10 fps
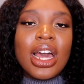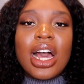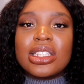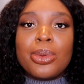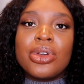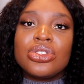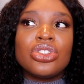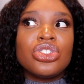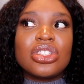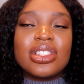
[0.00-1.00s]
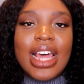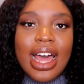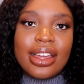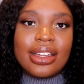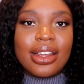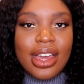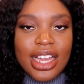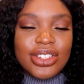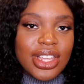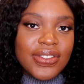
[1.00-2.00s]
as opposed to just sat in a
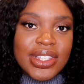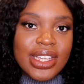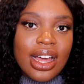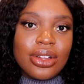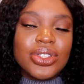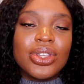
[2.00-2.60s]
cash savings account.